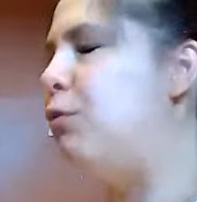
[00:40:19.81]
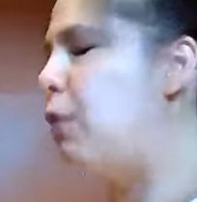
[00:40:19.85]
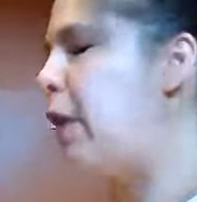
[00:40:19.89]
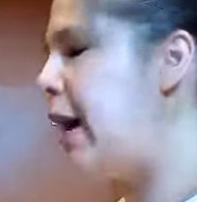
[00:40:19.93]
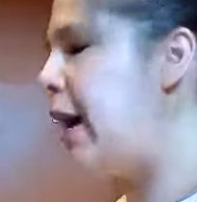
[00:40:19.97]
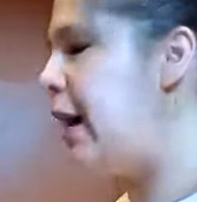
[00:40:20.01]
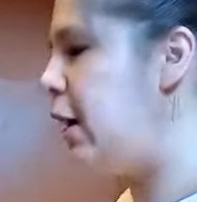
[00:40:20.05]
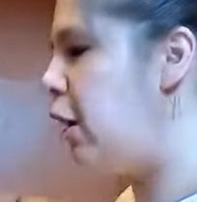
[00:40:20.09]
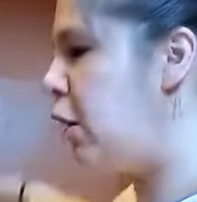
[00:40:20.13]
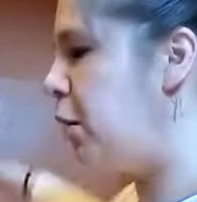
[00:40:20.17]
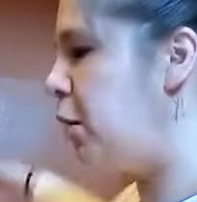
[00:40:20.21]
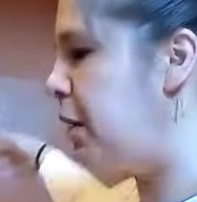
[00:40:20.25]

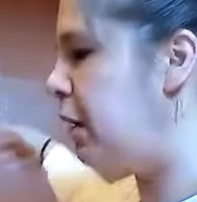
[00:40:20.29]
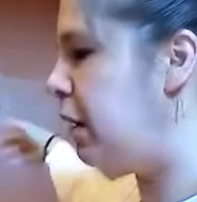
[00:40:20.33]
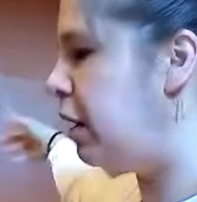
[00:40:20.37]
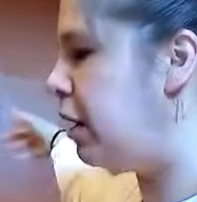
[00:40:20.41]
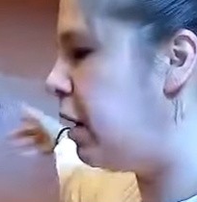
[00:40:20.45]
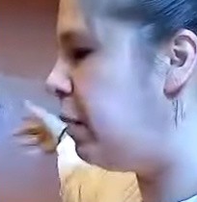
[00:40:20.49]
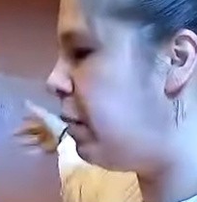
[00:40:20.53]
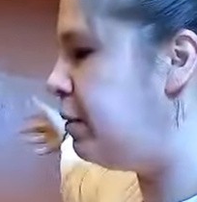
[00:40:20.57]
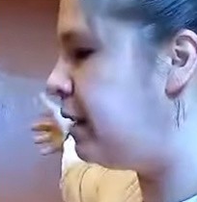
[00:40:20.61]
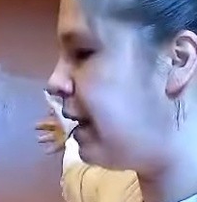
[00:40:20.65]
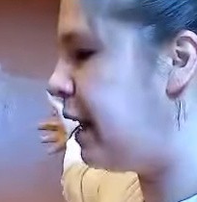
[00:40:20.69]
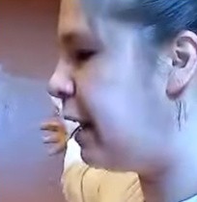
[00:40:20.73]
Right arm can
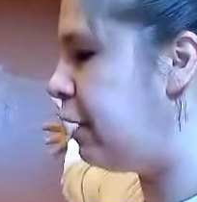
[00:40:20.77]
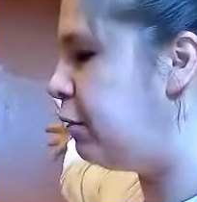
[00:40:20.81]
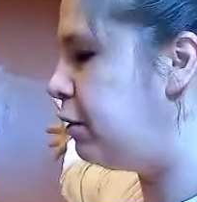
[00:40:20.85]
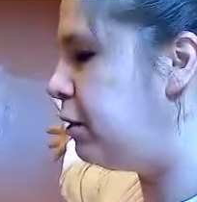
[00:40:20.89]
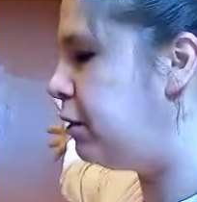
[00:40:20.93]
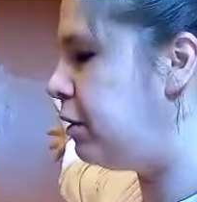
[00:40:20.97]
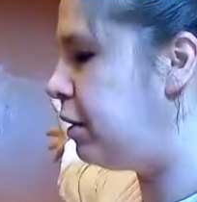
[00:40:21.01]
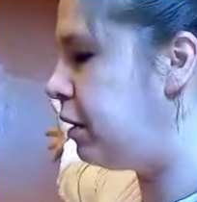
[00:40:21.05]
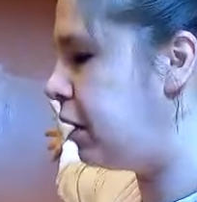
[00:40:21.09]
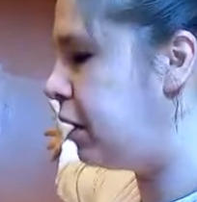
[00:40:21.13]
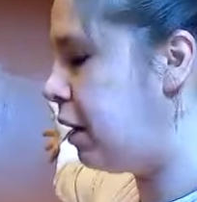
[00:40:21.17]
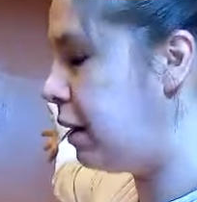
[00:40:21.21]
comes out
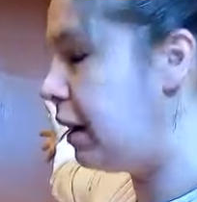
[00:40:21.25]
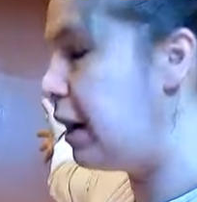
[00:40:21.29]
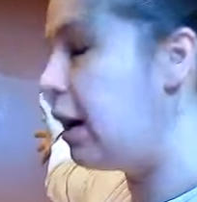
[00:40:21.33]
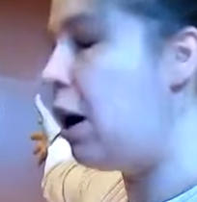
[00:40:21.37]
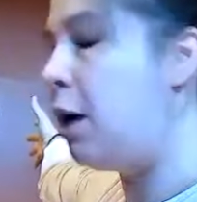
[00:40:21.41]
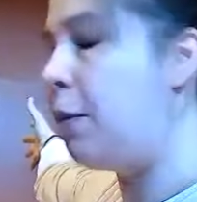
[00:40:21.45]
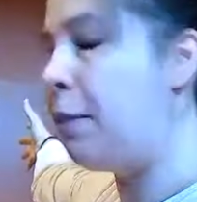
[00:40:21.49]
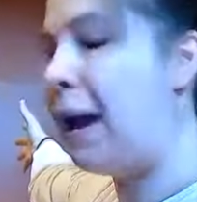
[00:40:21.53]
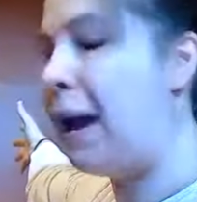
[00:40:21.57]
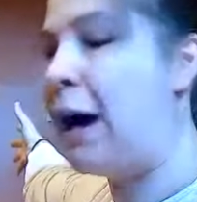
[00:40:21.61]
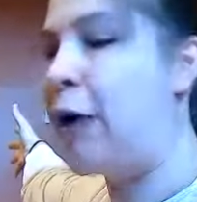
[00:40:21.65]
can come